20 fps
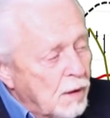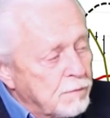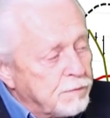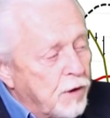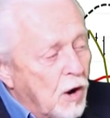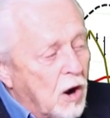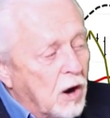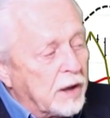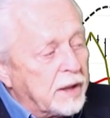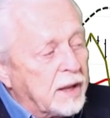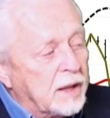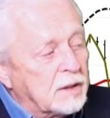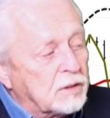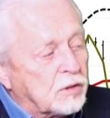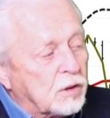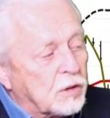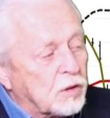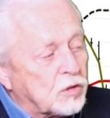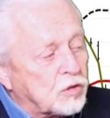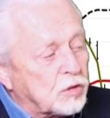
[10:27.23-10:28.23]
falling
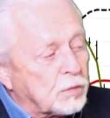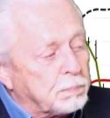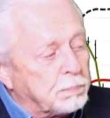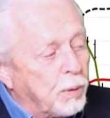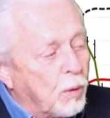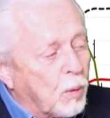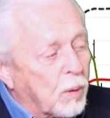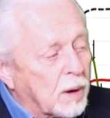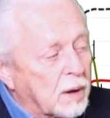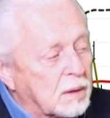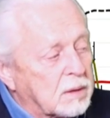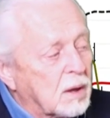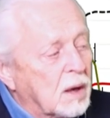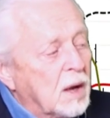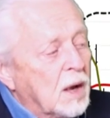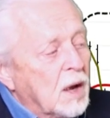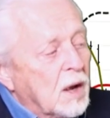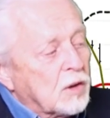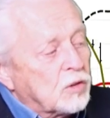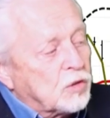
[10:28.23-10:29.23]
into the support.
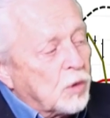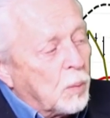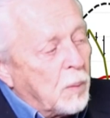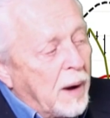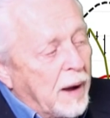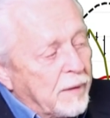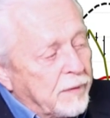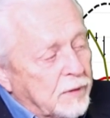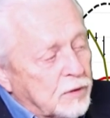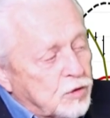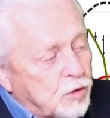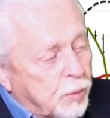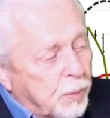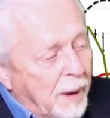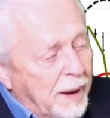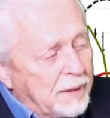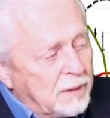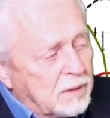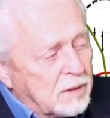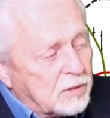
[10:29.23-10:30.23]
So while the
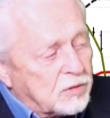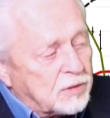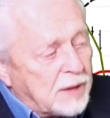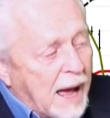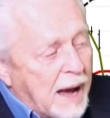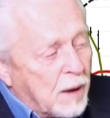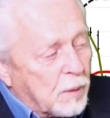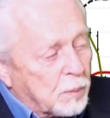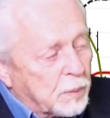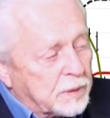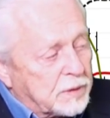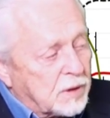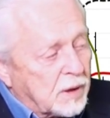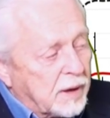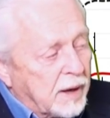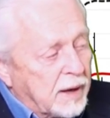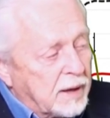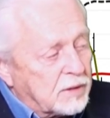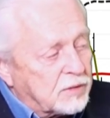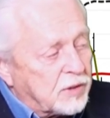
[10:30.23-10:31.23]
trend is down with
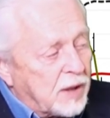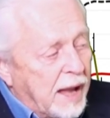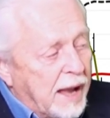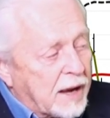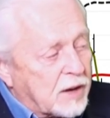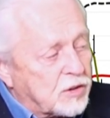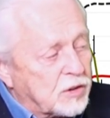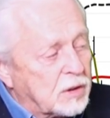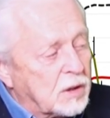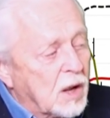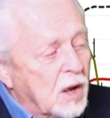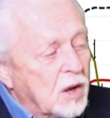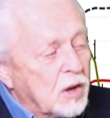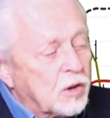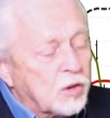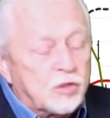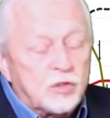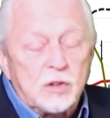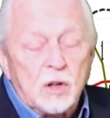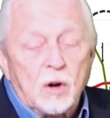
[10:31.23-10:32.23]
today's action,
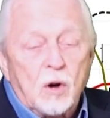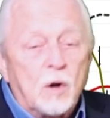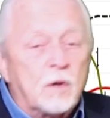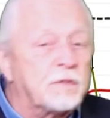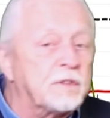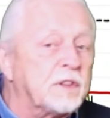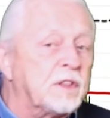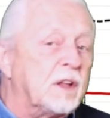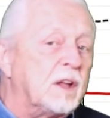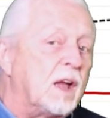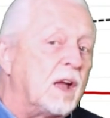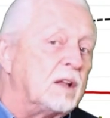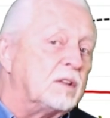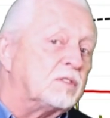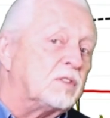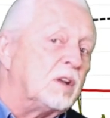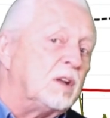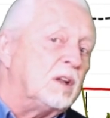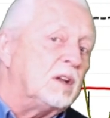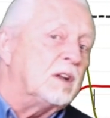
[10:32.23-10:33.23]
you're still over the
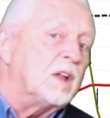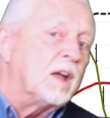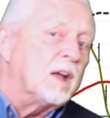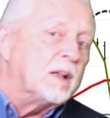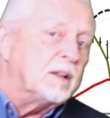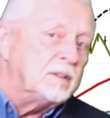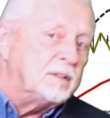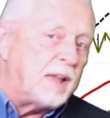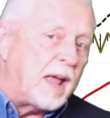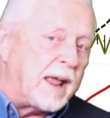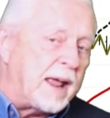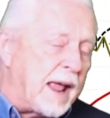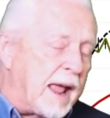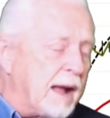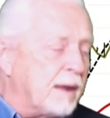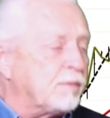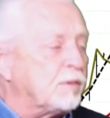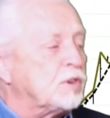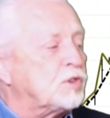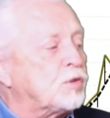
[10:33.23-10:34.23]
eighteen day
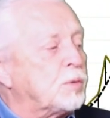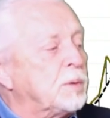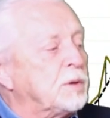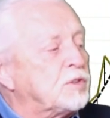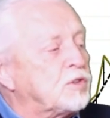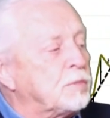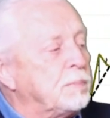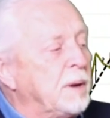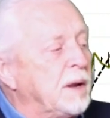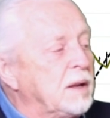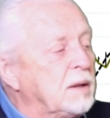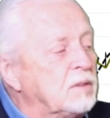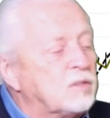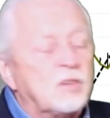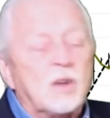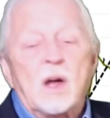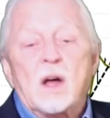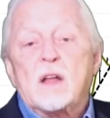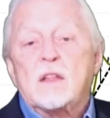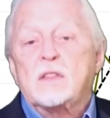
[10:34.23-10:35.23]
average, which
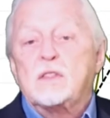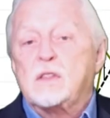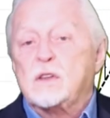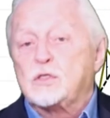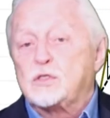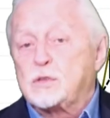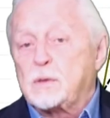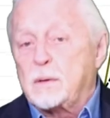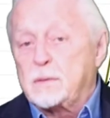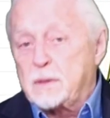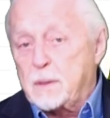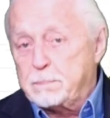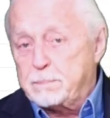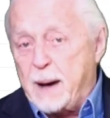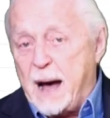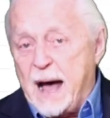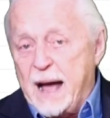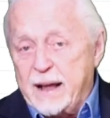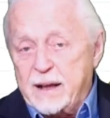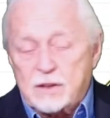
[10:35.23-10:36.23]
means this, the
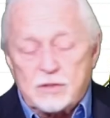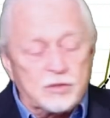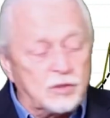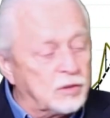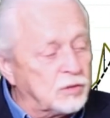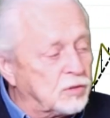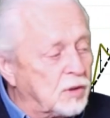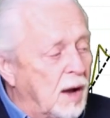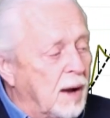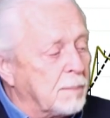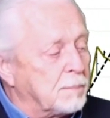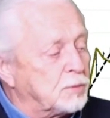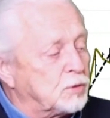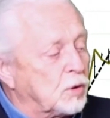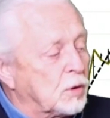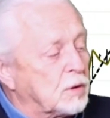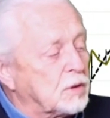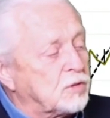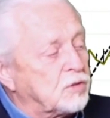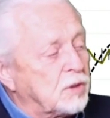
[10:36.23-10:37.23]
bias is up.
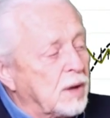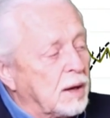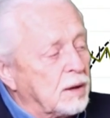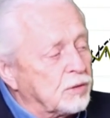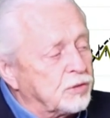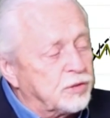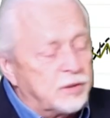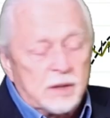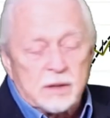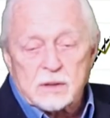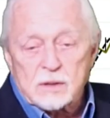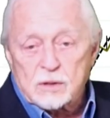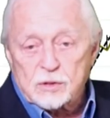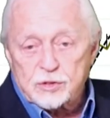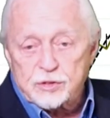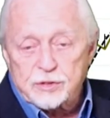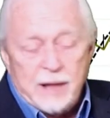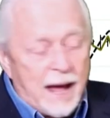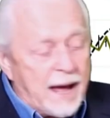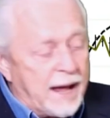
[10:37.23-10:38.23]
So the sell
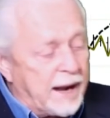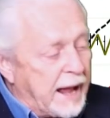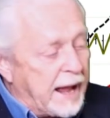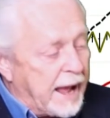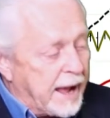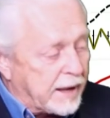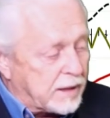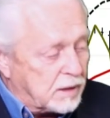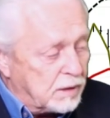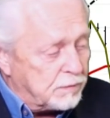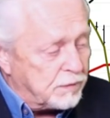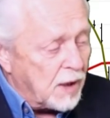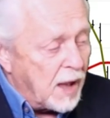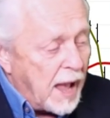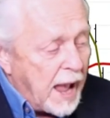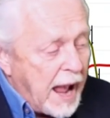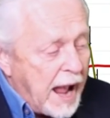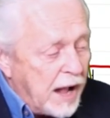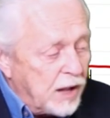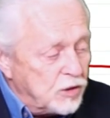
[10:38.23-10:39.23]
signal's not
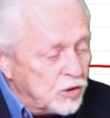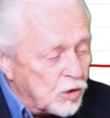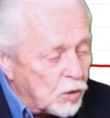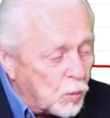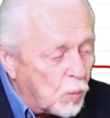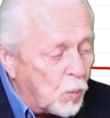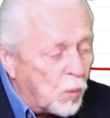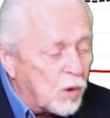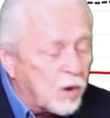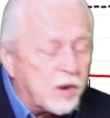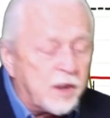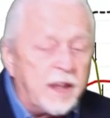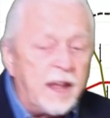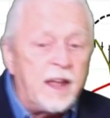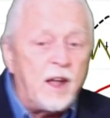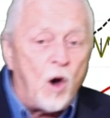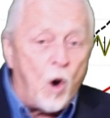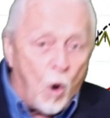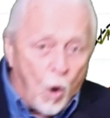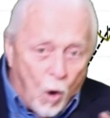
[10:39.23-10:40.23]
active, and you're
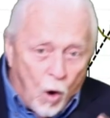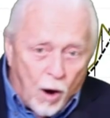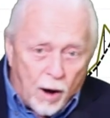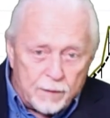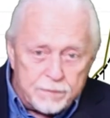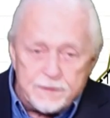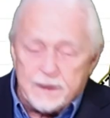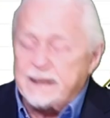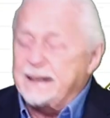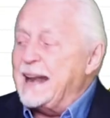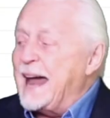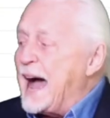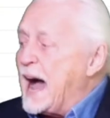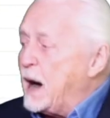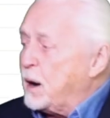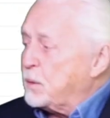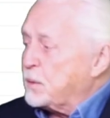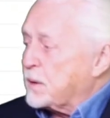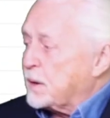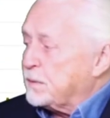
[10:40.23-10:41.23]
working off and
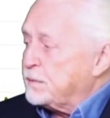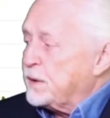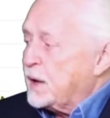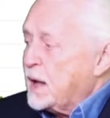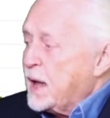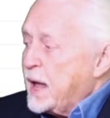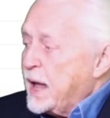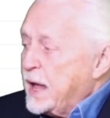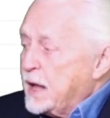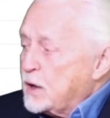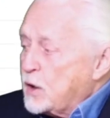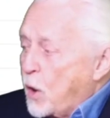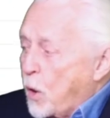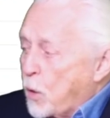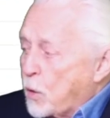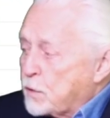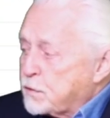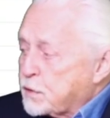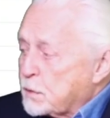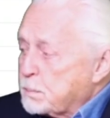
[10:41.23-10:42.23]
out of an
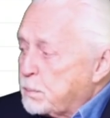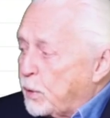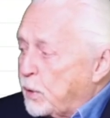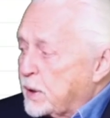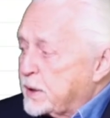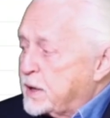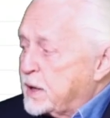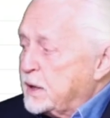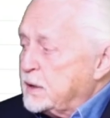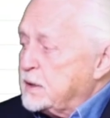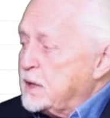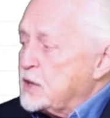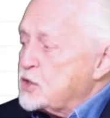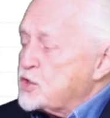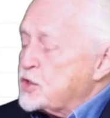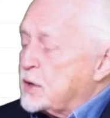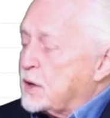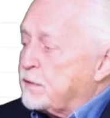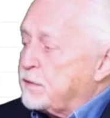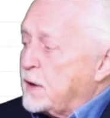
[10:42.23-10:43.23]
overbought
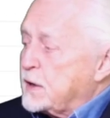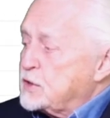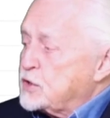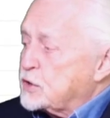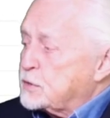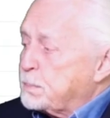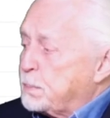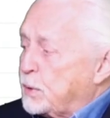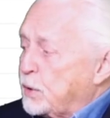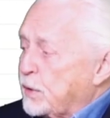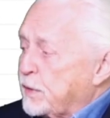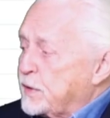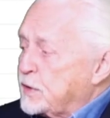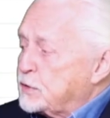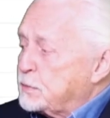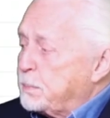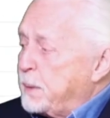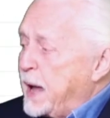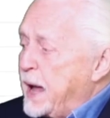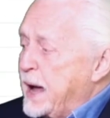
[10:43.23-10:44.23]
condition. If I just pull
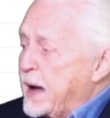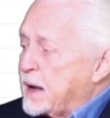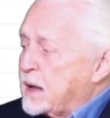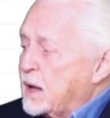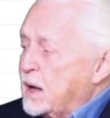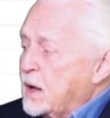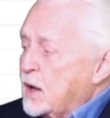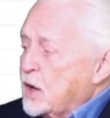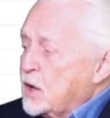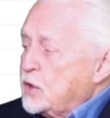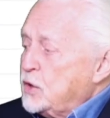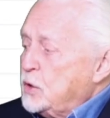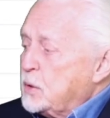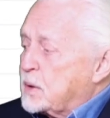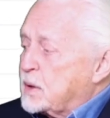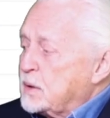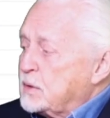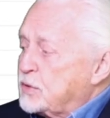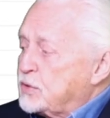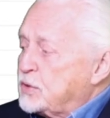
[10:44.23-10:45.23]
this back, you
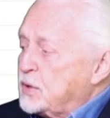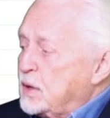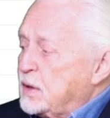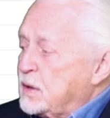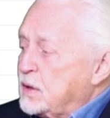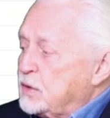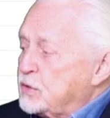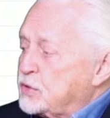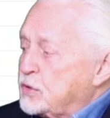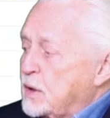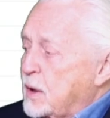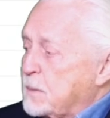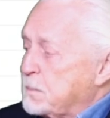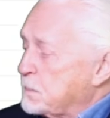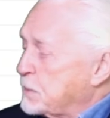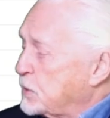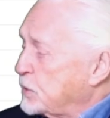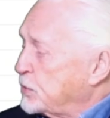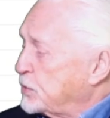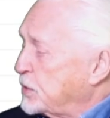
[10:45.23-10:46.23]
can see these
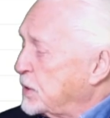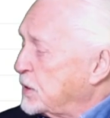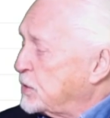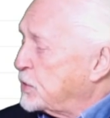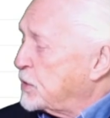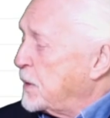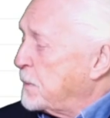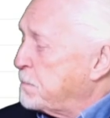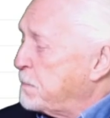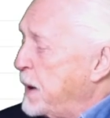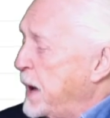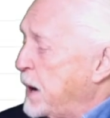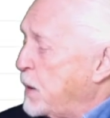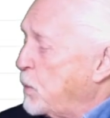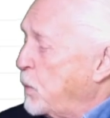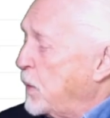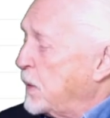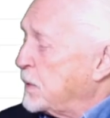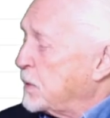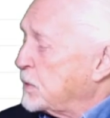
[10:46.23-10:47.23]
numbers. Let's get
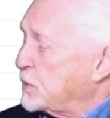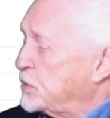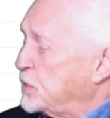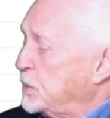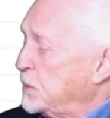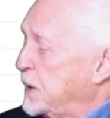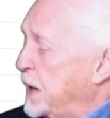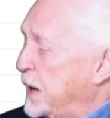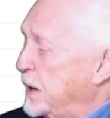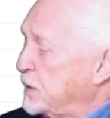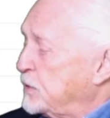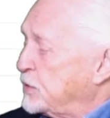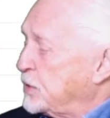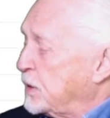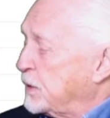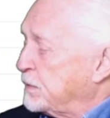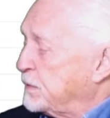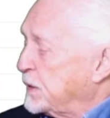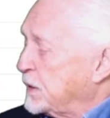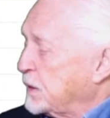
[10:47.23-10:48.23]
back one or two days
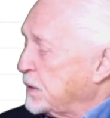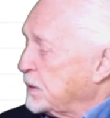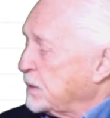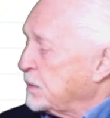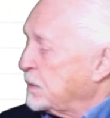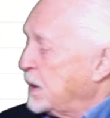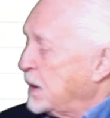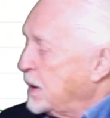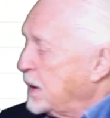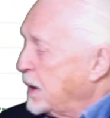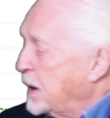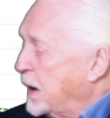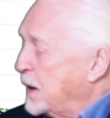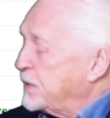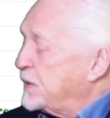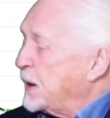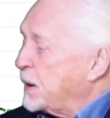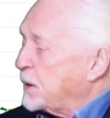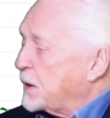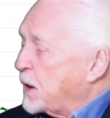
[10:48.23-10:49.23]
here if it'll...
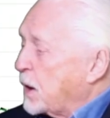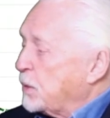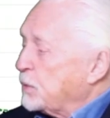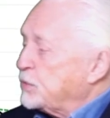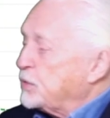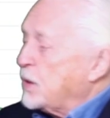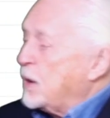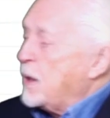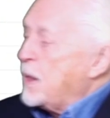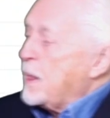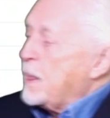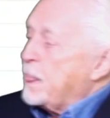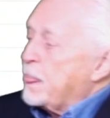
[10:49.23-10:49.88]
There it goes.